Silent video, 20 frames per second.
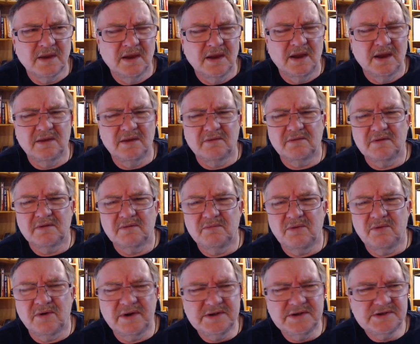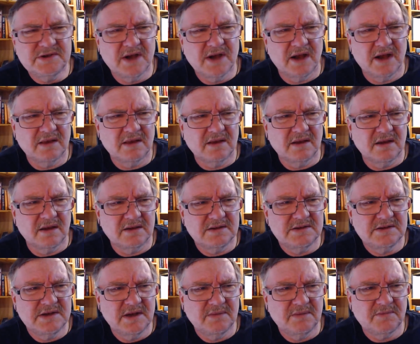And there was a point shot that got
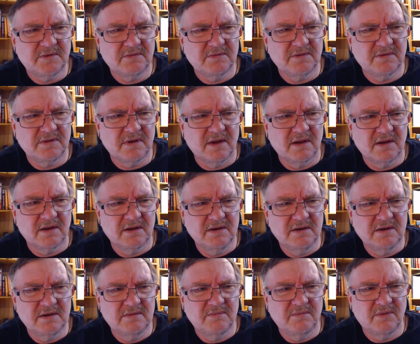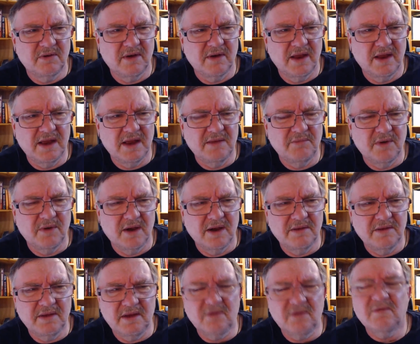tipped. It was a good play by, I
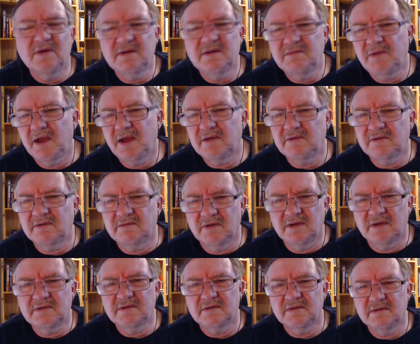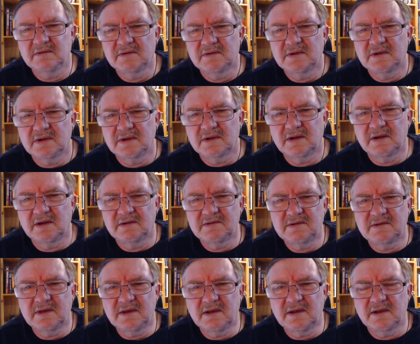think it was Patrick Russell got a
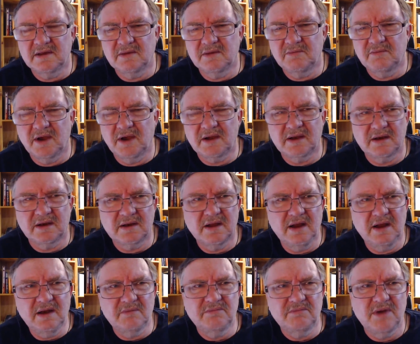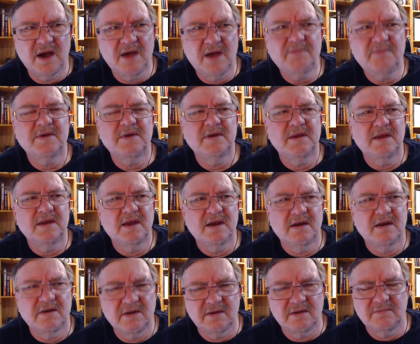stick on the puck, and it kind of popped in the
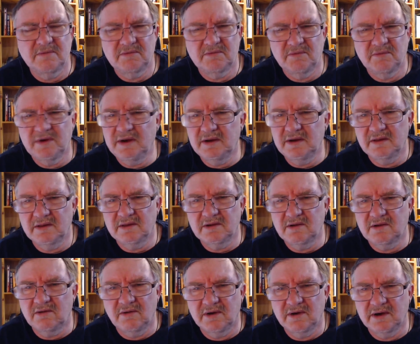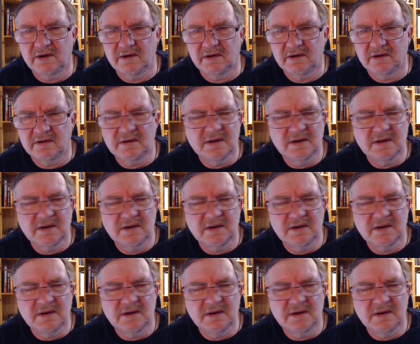air and it went into the corner.